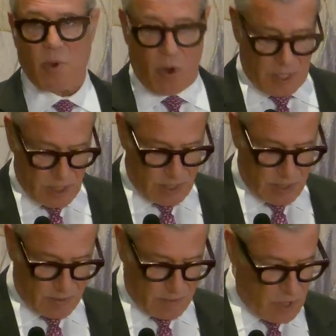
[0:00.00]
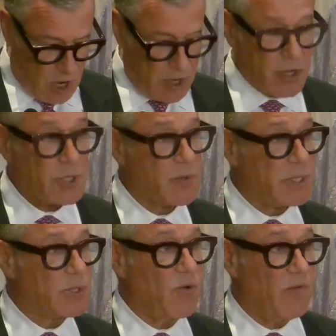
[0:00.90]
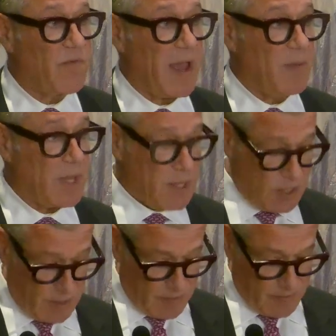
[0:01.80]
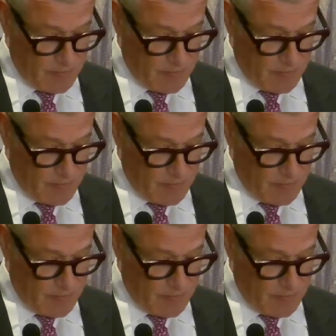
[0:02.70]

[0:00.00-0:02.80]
costs our nursery school families.